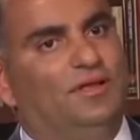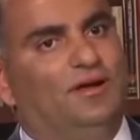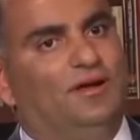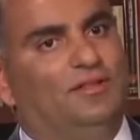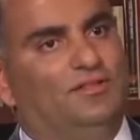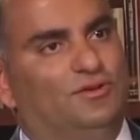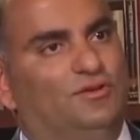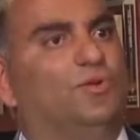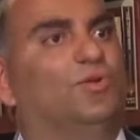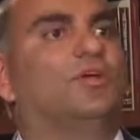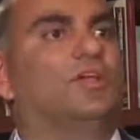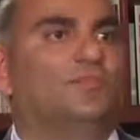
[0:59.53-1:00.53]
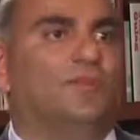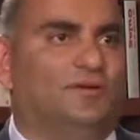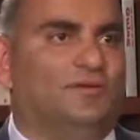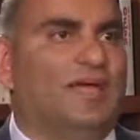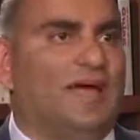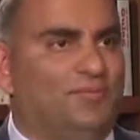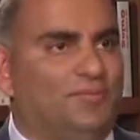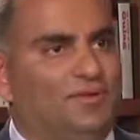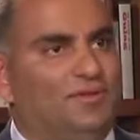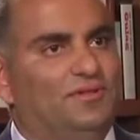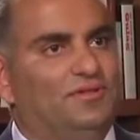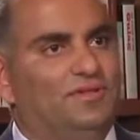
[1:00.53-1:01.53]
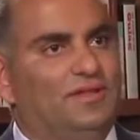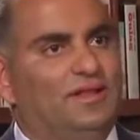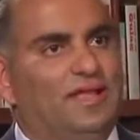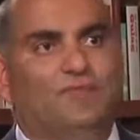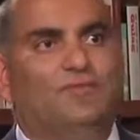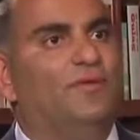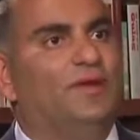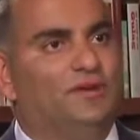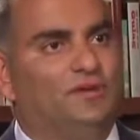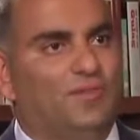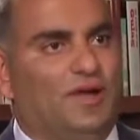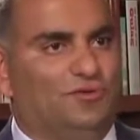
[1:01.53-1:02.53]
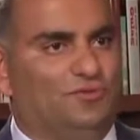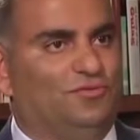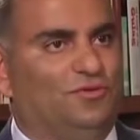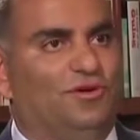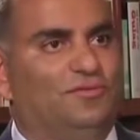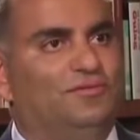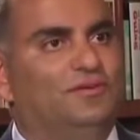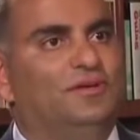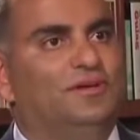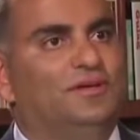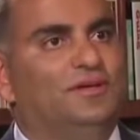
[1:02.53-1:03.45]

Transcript: the total amount of capital that ever went into Microsoft